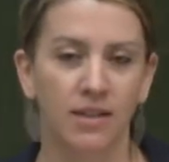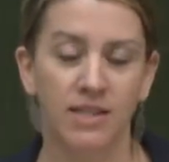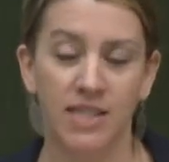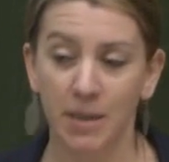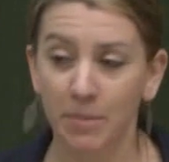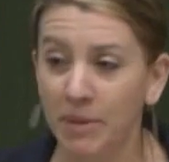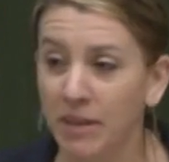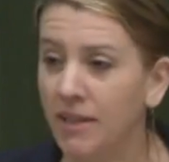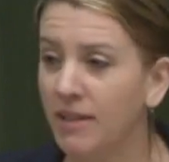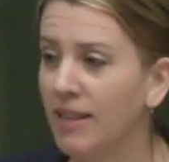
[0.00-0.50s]

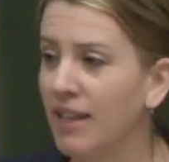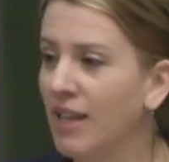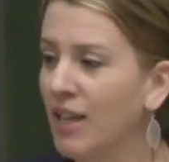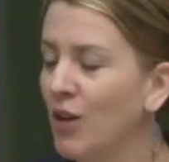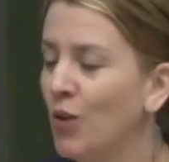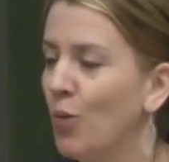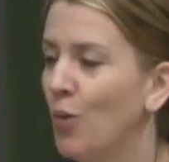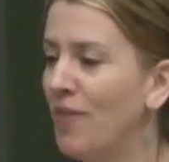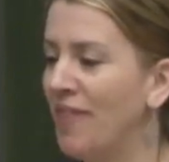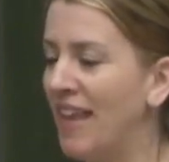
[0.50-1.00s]

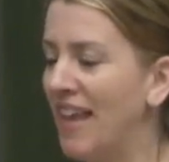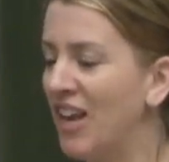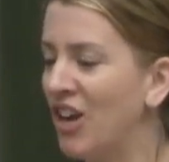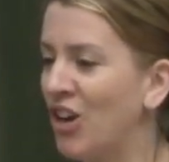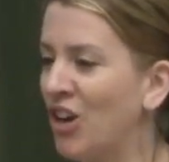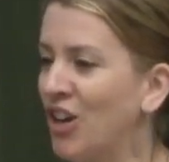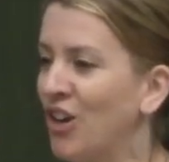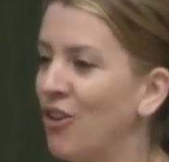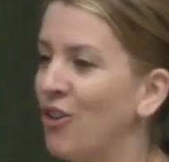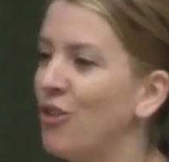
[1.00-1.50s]
typically when they
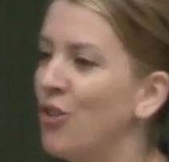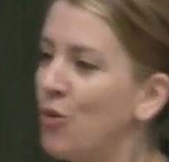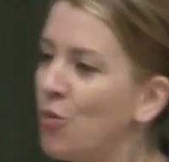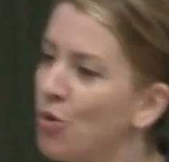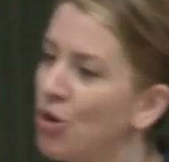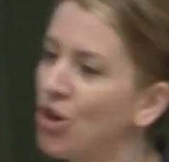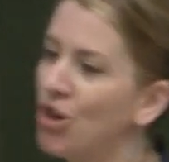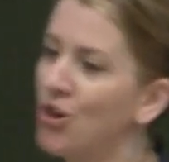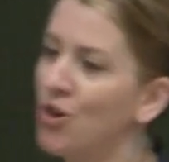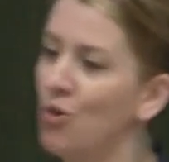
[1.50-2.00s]
hear the
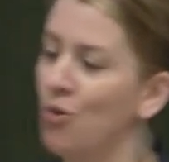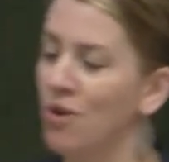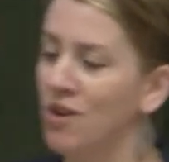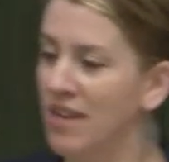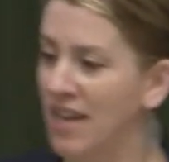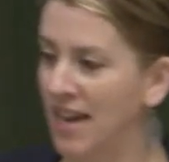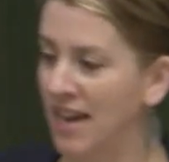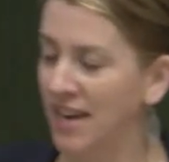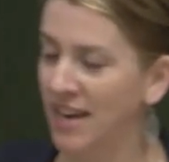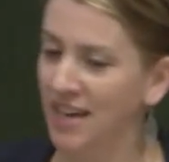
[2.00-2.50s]
word
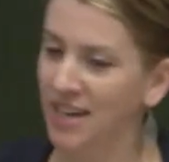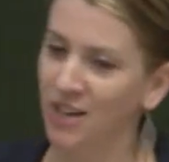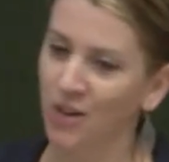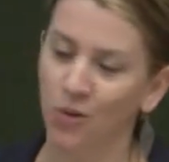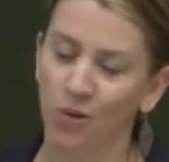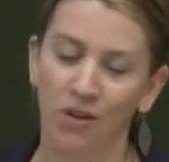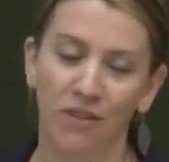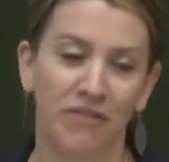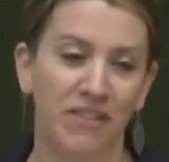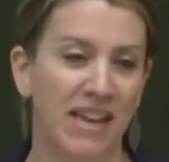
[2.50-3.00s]
organic
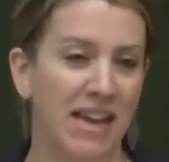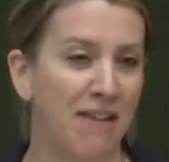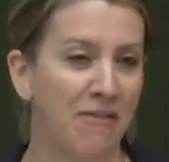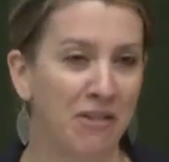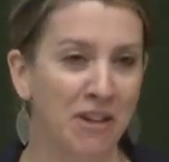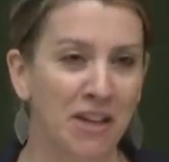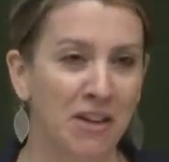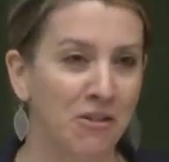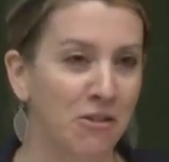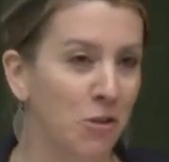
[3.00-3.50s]
or if they
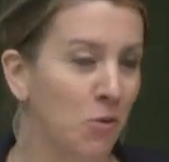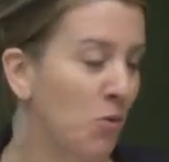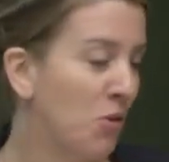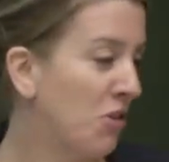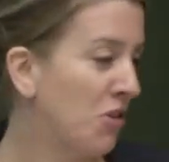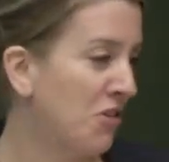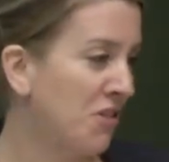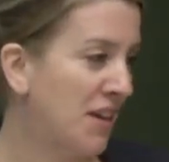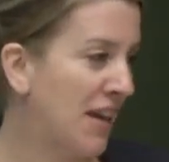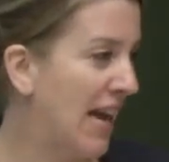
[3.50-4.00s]
ever hear the
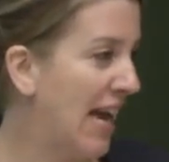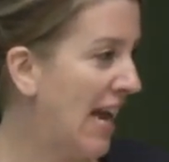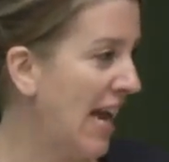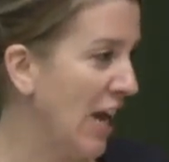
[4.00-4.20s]
word